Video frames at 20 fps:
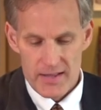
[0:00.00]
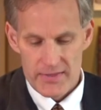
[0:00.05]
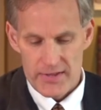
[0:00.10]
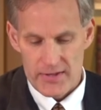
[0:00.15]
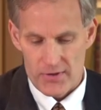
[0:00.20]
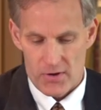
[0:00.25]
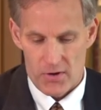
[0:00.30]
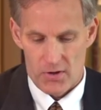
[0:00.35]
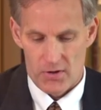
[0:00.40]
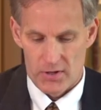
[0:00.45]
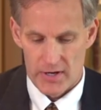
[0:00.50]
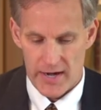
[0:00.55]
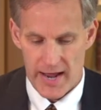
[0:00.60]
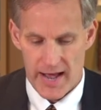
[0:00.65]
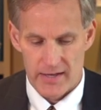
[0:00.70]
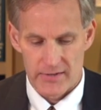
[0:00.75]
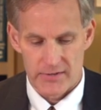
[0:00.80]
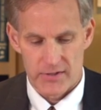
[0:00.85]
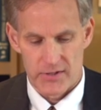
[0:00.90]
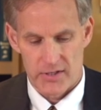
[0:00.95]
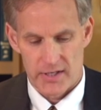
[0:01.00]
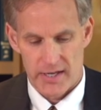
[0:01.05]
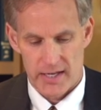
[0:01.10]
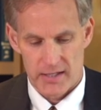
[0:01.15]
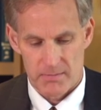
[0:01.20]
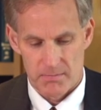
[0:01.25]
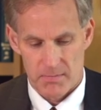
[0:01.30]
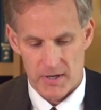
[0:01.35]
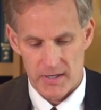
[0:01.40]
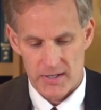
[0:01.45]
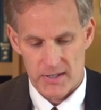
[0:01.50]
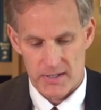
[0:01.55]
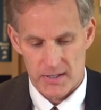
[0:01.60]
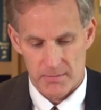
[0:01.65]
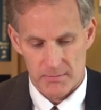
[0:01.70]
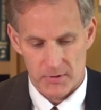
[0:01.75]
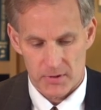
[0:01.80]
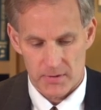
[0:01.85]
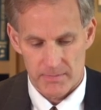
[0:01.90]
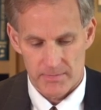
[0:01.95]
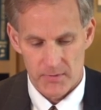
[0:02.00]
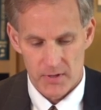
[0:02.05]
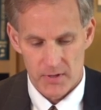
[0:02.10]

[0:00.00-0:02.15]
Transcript: then the whole analysis gets much simpler.